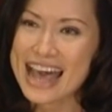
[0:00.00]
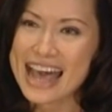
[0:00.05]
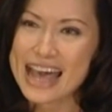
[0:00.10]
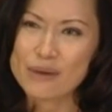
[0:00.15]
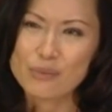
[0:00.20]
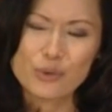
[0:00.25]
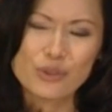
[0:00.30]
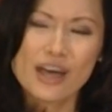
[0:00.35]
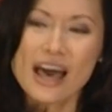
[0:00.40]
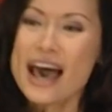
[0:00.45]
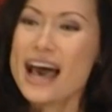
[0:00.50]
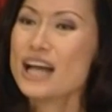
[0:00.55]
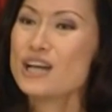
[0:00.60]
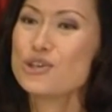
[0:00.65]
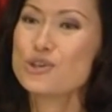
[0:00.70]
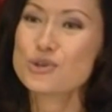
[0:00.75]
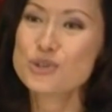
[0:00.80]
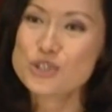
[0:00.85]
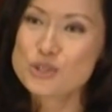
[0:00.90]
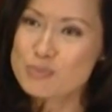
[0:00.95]
with
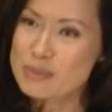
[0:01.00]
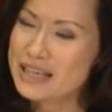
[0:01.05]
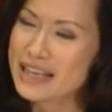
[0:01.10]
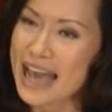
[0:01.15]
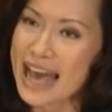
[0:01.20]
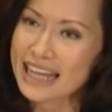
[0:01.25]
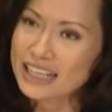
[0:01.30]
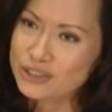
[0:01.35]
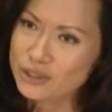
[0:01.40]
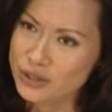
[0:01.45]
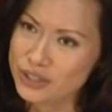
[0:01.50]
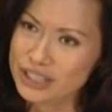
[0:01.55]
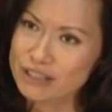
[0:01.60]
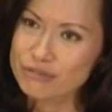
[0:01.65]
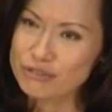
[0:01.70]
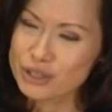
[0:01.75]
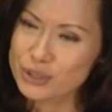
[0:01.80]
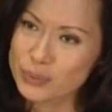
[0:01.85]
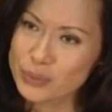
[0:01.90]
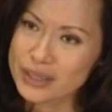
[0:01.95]
hundreds being added on
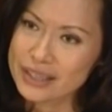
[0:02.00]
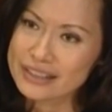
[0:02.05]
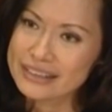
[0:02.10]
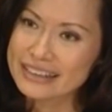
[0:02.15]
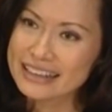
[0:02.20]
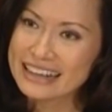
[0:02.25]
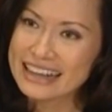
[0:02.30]
every week.